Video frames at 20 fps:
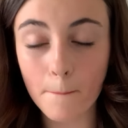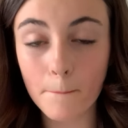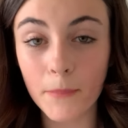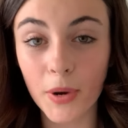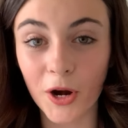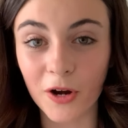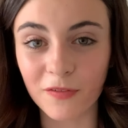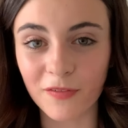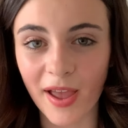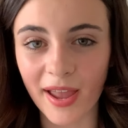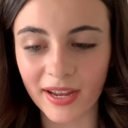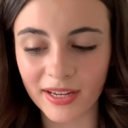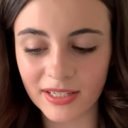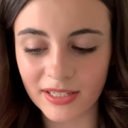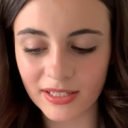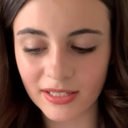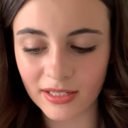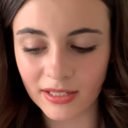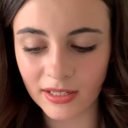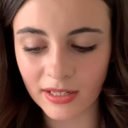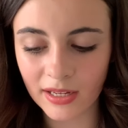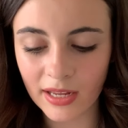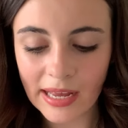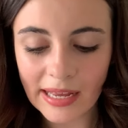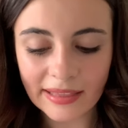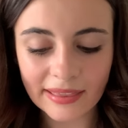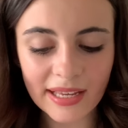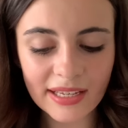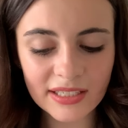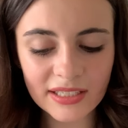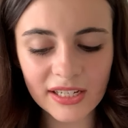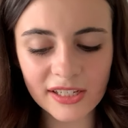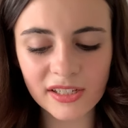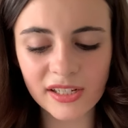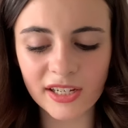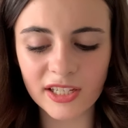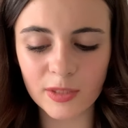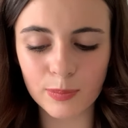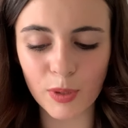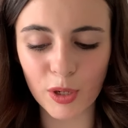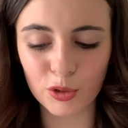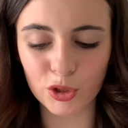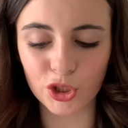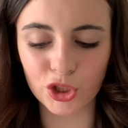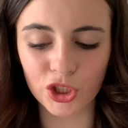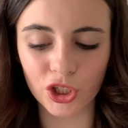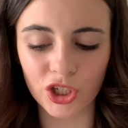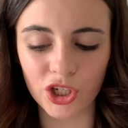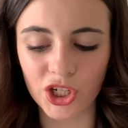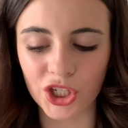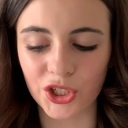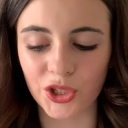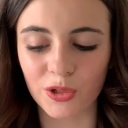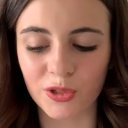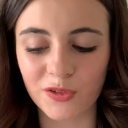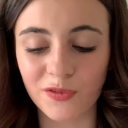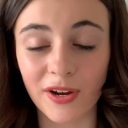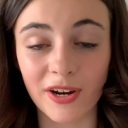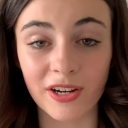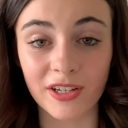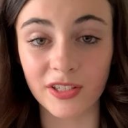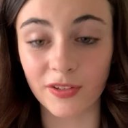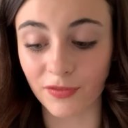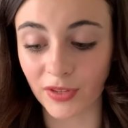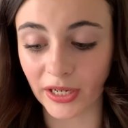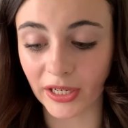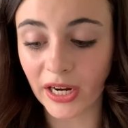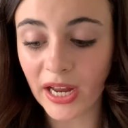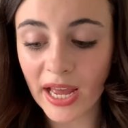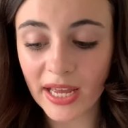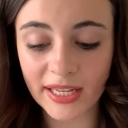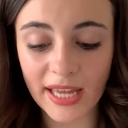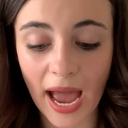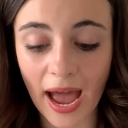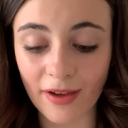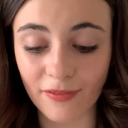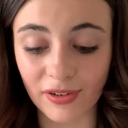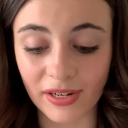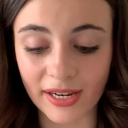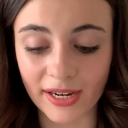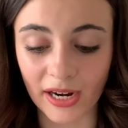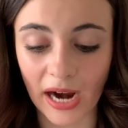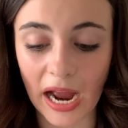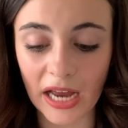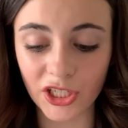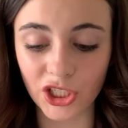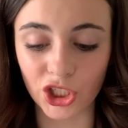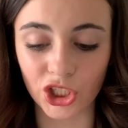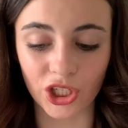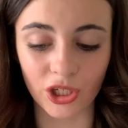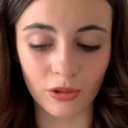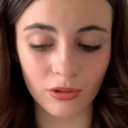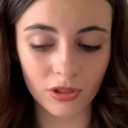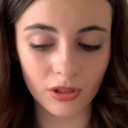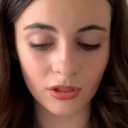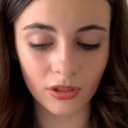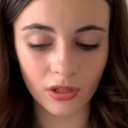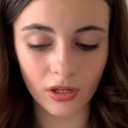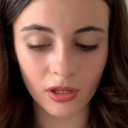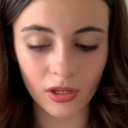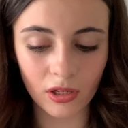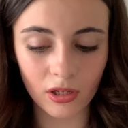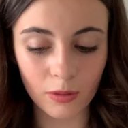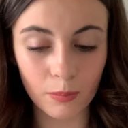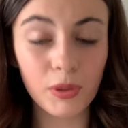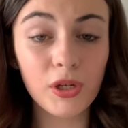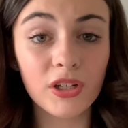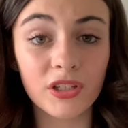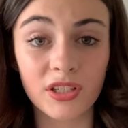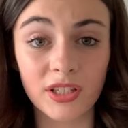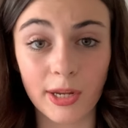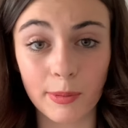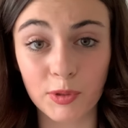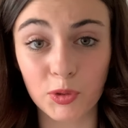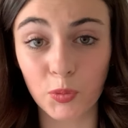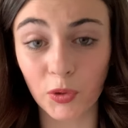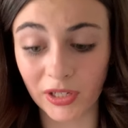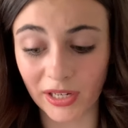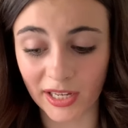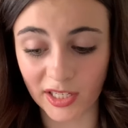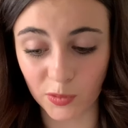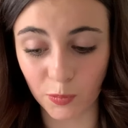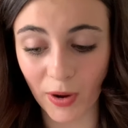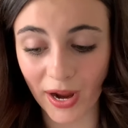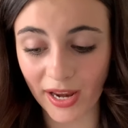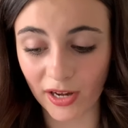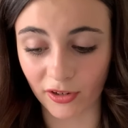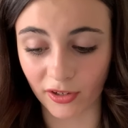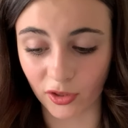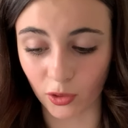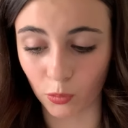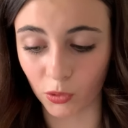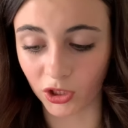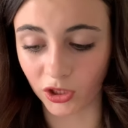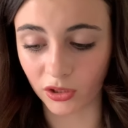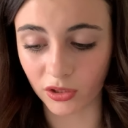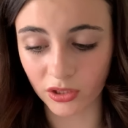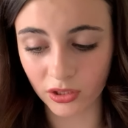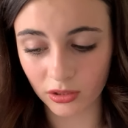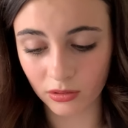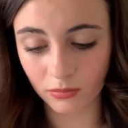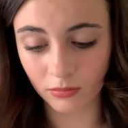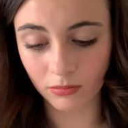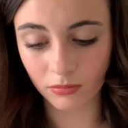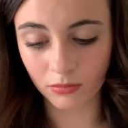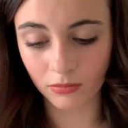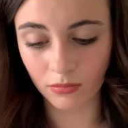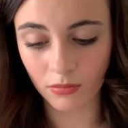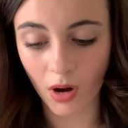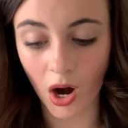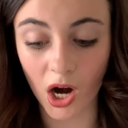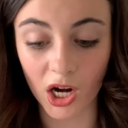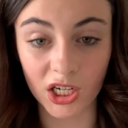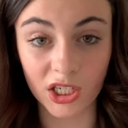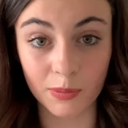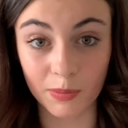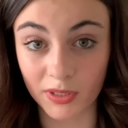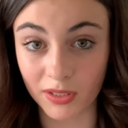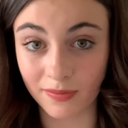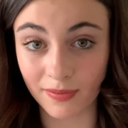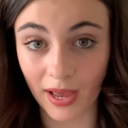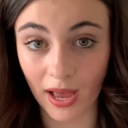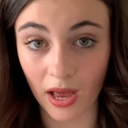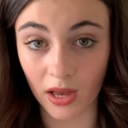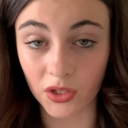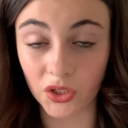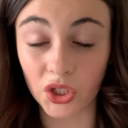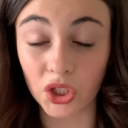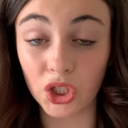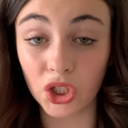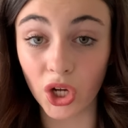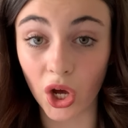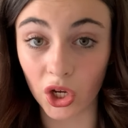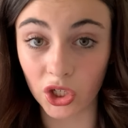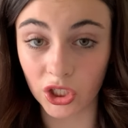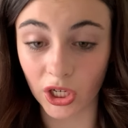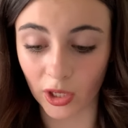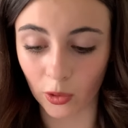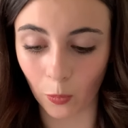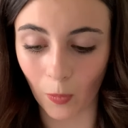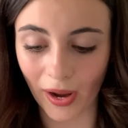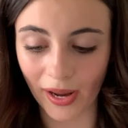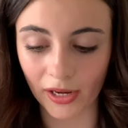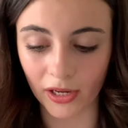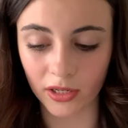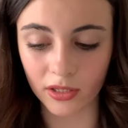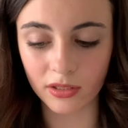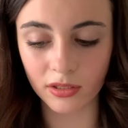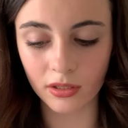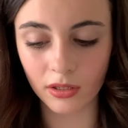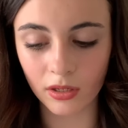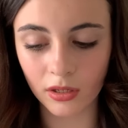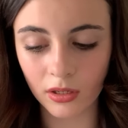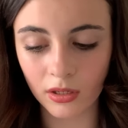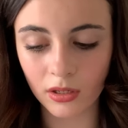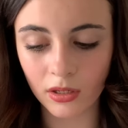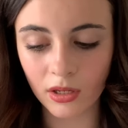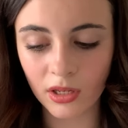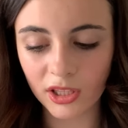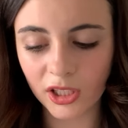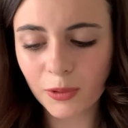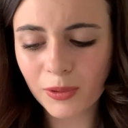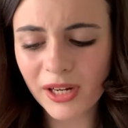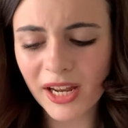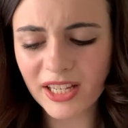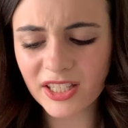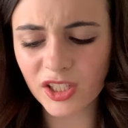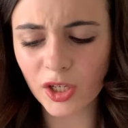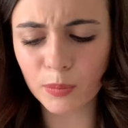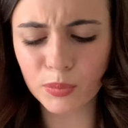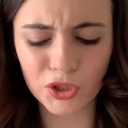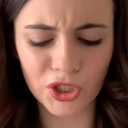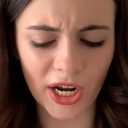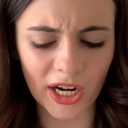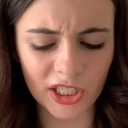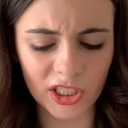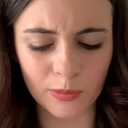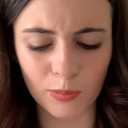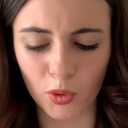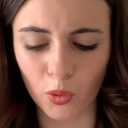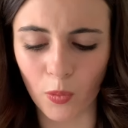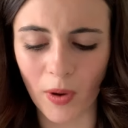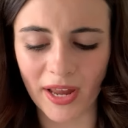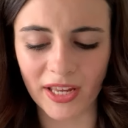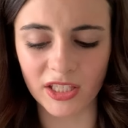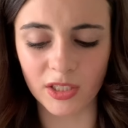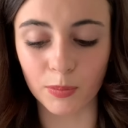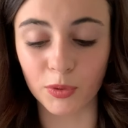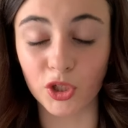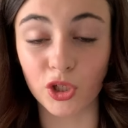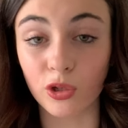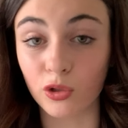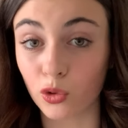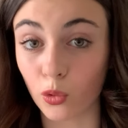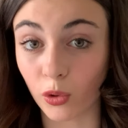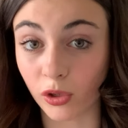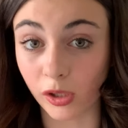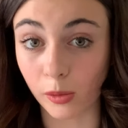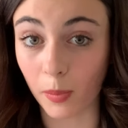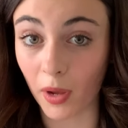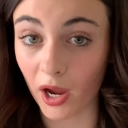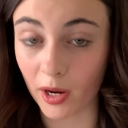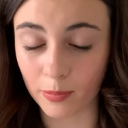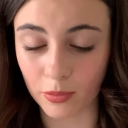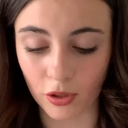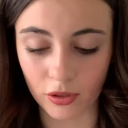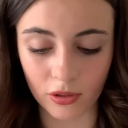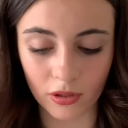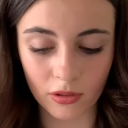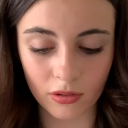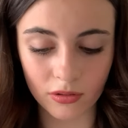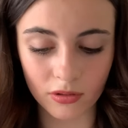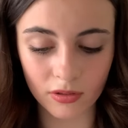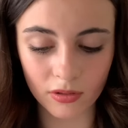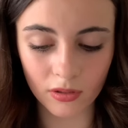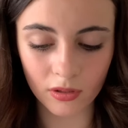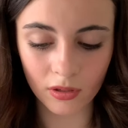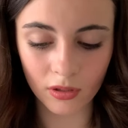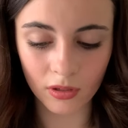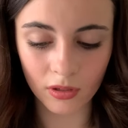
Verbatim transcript: Perfect. That little explosion should cure those fairies of their cavalier attitude. Plus, there was one less whaler in the world. Artemis Fowl did not like whalers. There were less objectionable ways to produce oil byproducts.